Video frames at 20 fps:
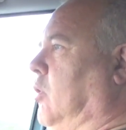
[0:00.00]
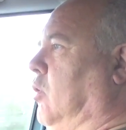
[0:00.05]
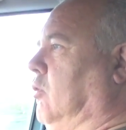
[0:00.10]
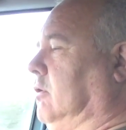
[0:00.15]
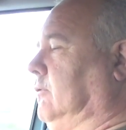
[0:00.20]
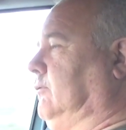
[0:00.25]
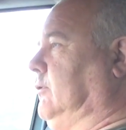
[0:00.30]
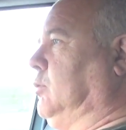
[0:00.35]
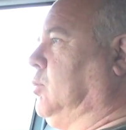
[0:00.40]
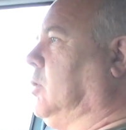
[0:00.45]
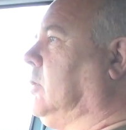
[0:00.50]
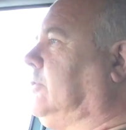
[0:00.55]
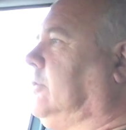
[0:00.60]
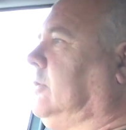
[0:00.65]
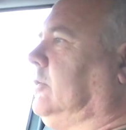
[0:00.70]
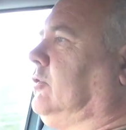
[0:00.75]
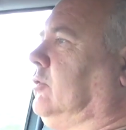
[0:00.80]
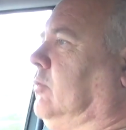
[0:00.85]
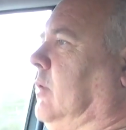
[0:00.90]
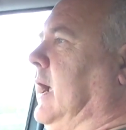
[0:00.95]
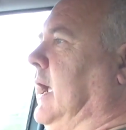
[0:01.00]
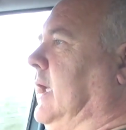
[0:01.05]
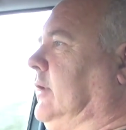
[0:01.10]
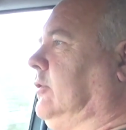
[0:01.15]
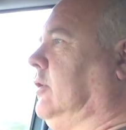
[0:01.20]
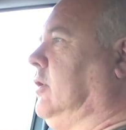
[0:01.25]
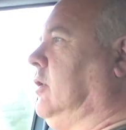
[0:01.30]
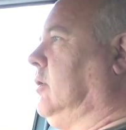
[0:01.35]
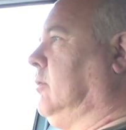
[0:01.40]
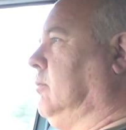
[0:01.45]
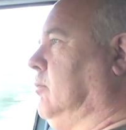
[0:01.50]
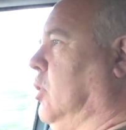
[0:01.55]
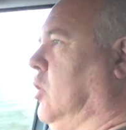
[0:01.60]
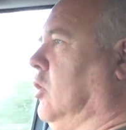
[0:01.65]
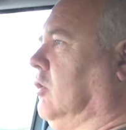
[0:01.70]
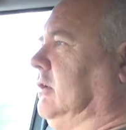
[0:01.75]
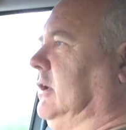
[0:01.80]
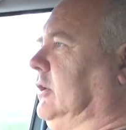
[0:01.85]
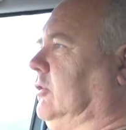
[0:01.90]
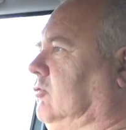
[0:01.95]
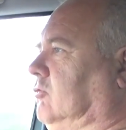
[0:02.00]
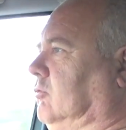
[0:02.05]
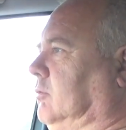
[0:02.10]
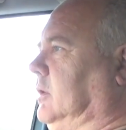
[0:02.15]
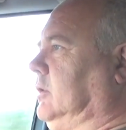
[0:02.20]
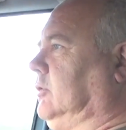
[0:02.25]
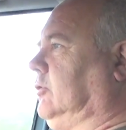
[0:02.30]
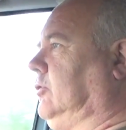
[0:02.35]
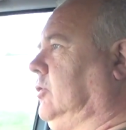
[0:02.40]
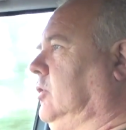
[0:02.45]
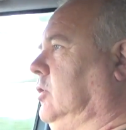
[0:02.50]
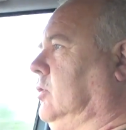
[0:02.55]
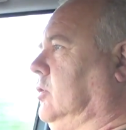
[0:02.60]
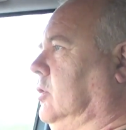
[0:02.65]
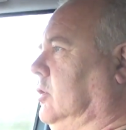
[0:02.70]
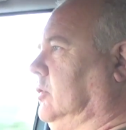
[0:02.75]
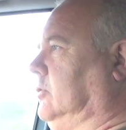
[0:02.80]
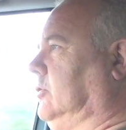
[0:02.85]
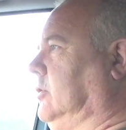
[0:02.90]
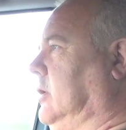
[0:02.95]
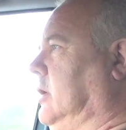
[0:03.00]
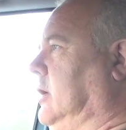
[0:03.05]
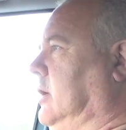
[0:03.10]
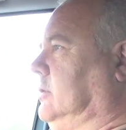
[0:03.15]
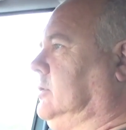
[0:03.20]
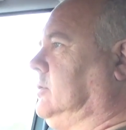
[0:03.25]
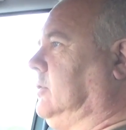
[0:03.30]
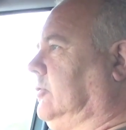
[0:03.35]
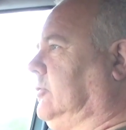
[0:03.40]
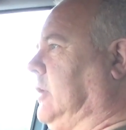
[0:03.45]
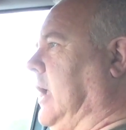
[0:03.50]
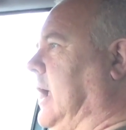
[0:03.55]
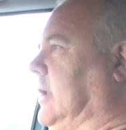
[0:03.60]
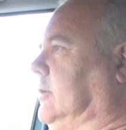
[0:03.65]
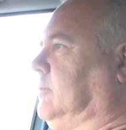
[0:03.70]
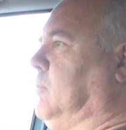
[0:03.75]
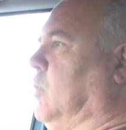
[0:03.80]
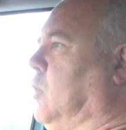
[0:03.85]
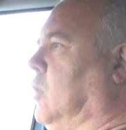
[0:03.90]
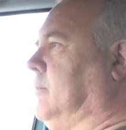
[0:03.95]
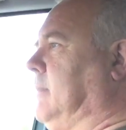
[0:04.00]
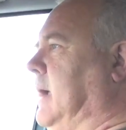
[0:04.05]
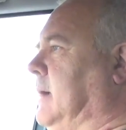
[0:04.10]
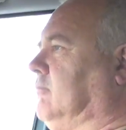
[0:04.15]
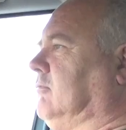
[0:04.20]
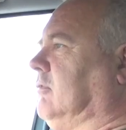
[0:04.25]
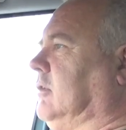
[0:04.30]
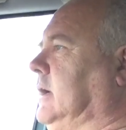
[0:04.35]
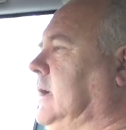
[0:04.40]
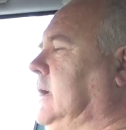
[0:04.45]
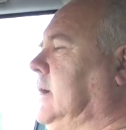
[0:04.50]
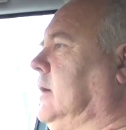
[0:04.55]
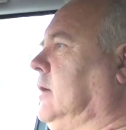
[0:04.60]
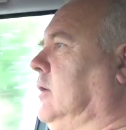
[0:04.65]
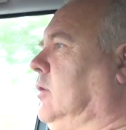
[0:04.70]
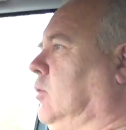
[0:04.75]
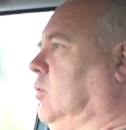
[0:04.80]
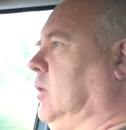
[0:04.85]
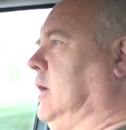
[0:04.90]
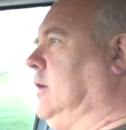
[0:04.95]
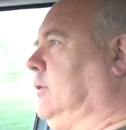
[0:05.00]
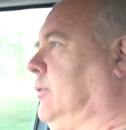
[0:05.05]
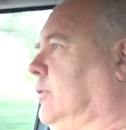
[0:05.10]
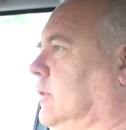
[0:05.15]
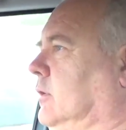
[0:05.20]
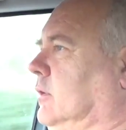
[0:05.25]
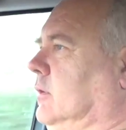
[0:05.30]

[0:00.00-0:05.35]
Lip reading: or if you wanted to add more instruments, you could just add more memory with